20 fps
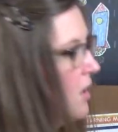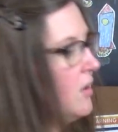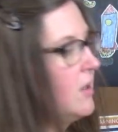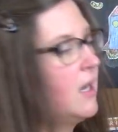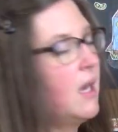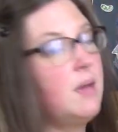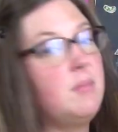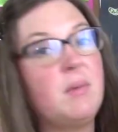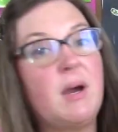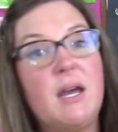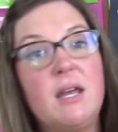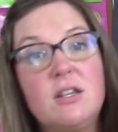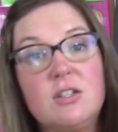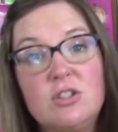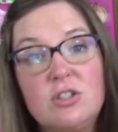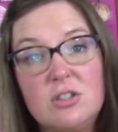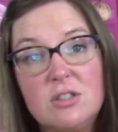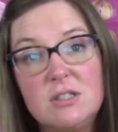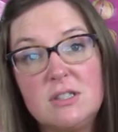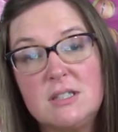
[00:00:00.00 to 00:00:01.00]
Okay, my
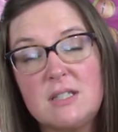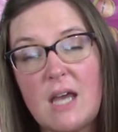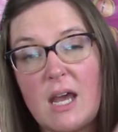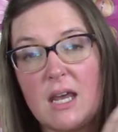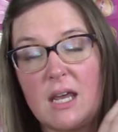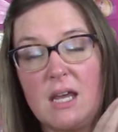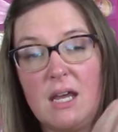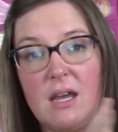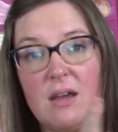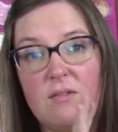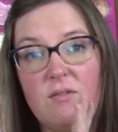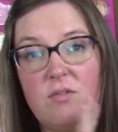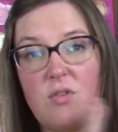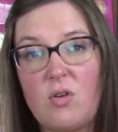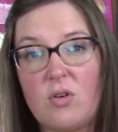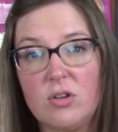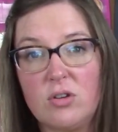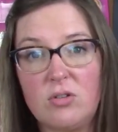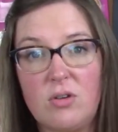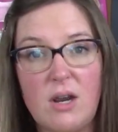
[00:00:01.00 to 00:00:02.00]
second and
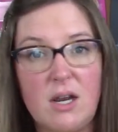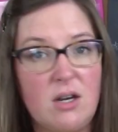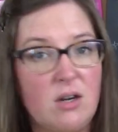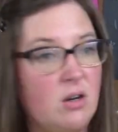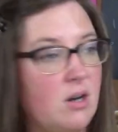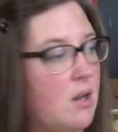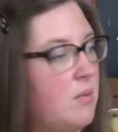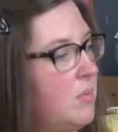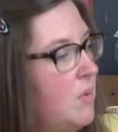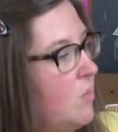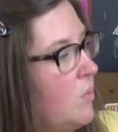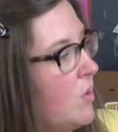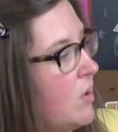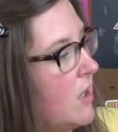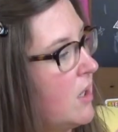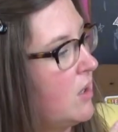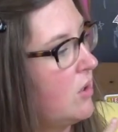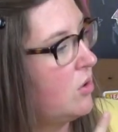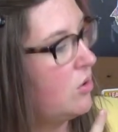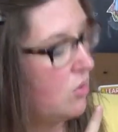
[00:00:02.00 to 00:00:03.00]
fourth grader have been
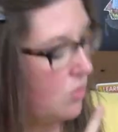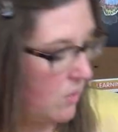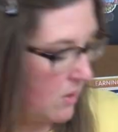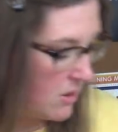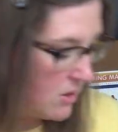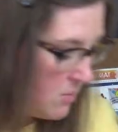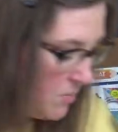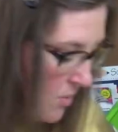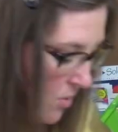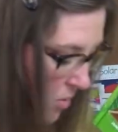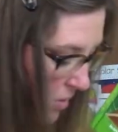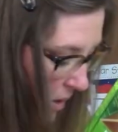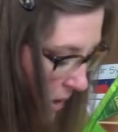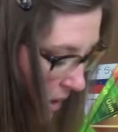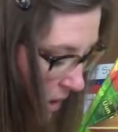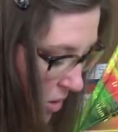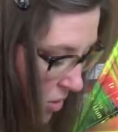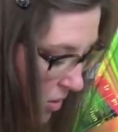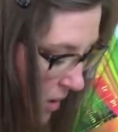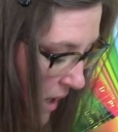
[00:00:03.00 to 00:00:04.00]
working through
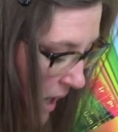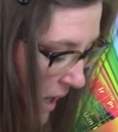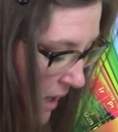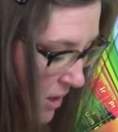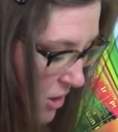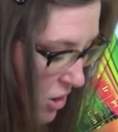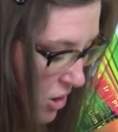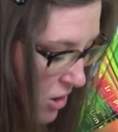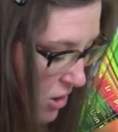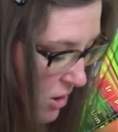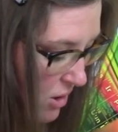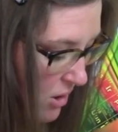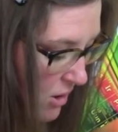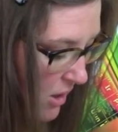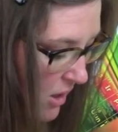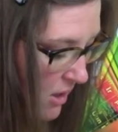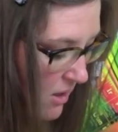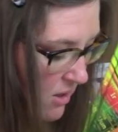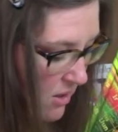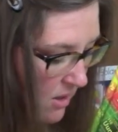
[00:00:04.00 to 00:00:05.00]
exploring creation,
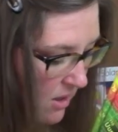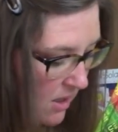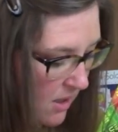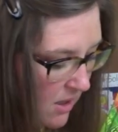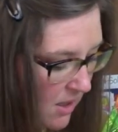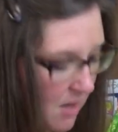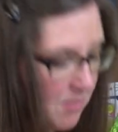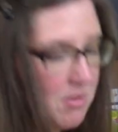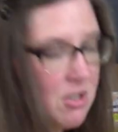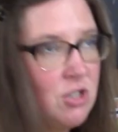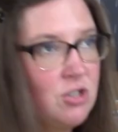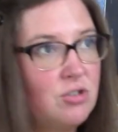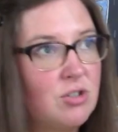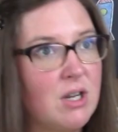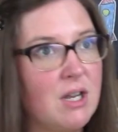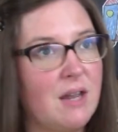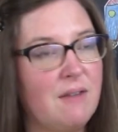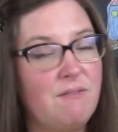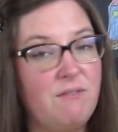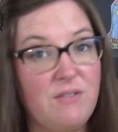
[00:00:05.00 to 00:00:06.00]
ex-
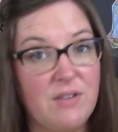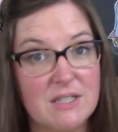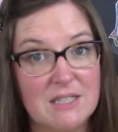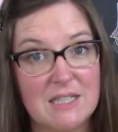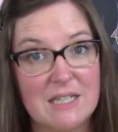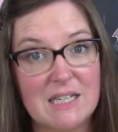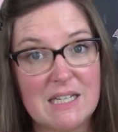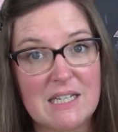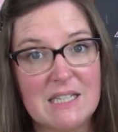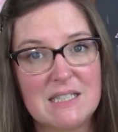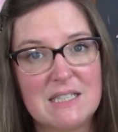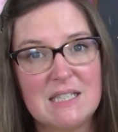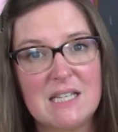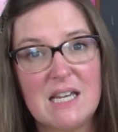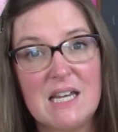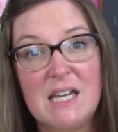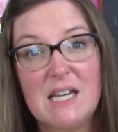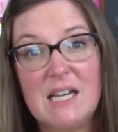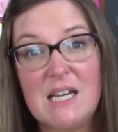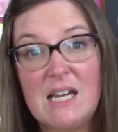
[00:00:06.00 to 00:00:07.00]
chemistry, and physics.
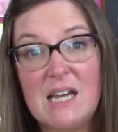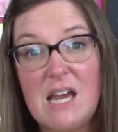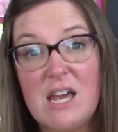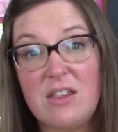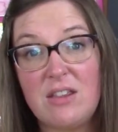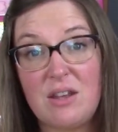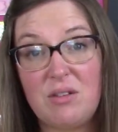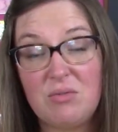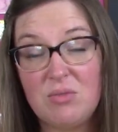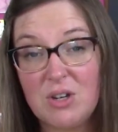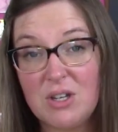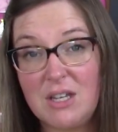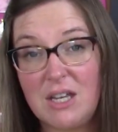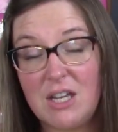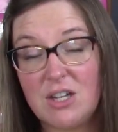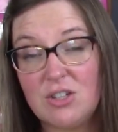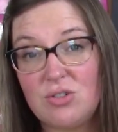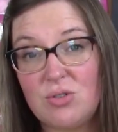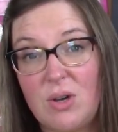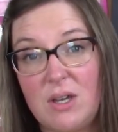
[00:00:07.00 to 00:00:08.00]
They really
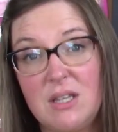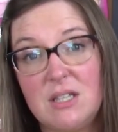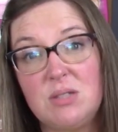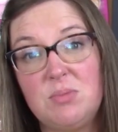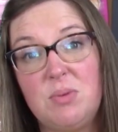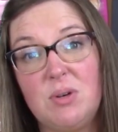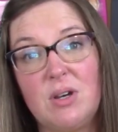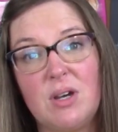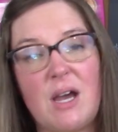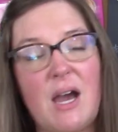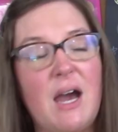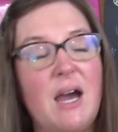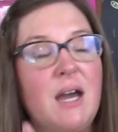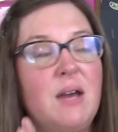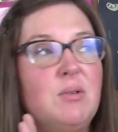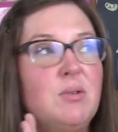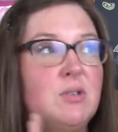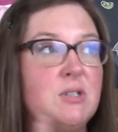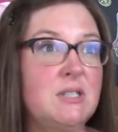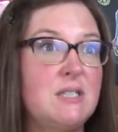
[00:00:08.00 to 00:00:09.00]
enjoy this book.
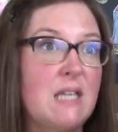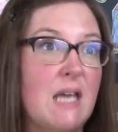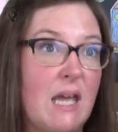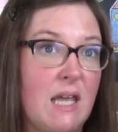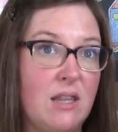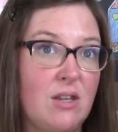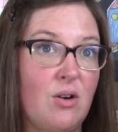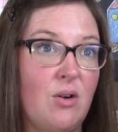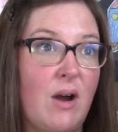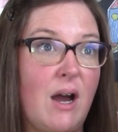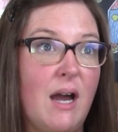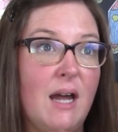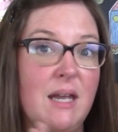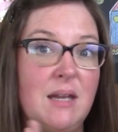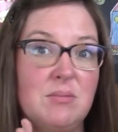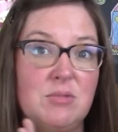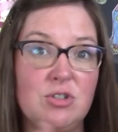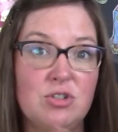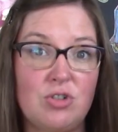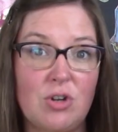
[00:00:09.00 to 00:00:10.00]
I will say, though, I
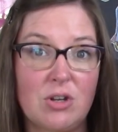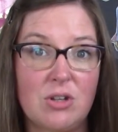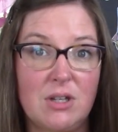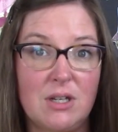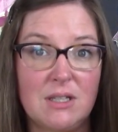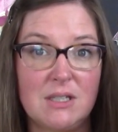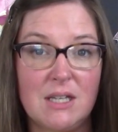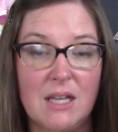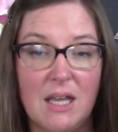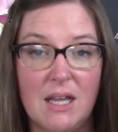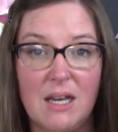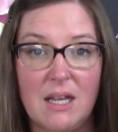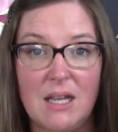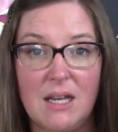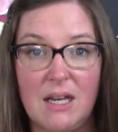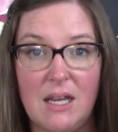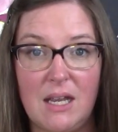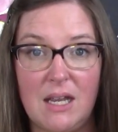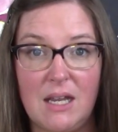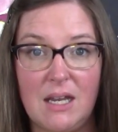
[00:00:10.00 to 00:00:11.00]
am struggling to get
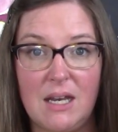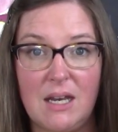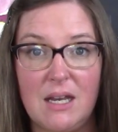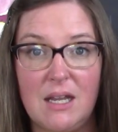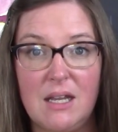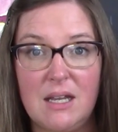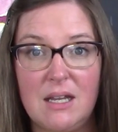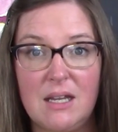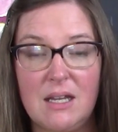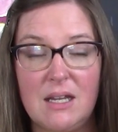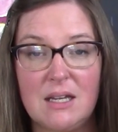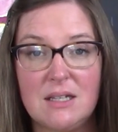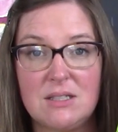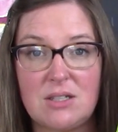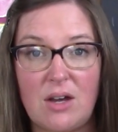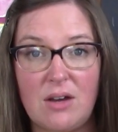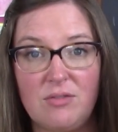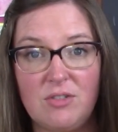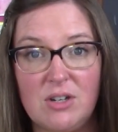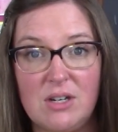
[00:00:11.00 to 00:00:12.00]
it in as
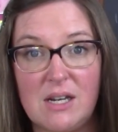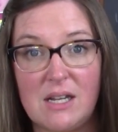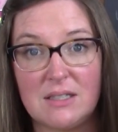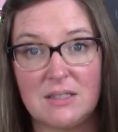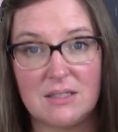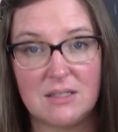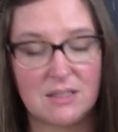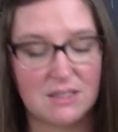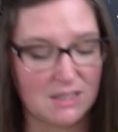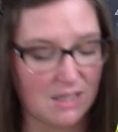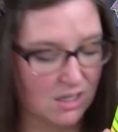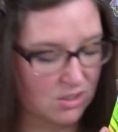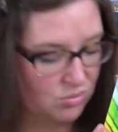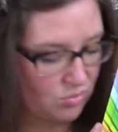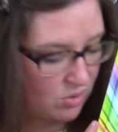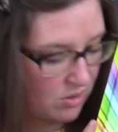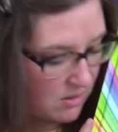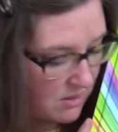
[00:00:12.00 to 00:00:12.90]
often as it's scheduled.